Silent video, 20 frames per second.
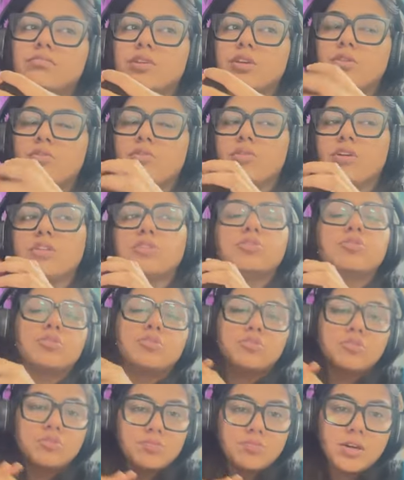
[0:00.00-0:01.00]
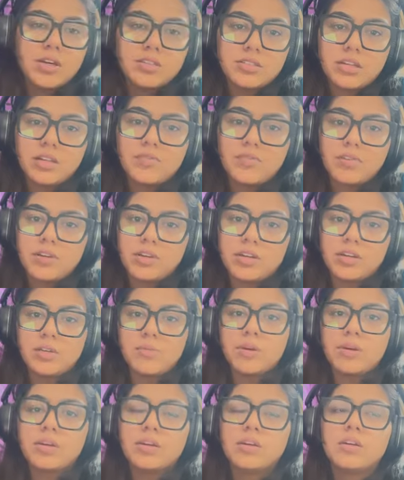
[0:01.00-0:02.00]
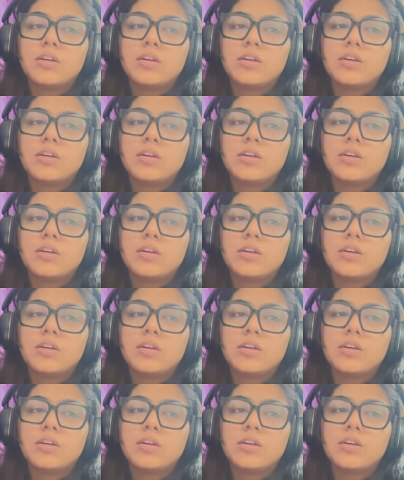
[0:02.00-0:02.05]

introduce myself a little bit.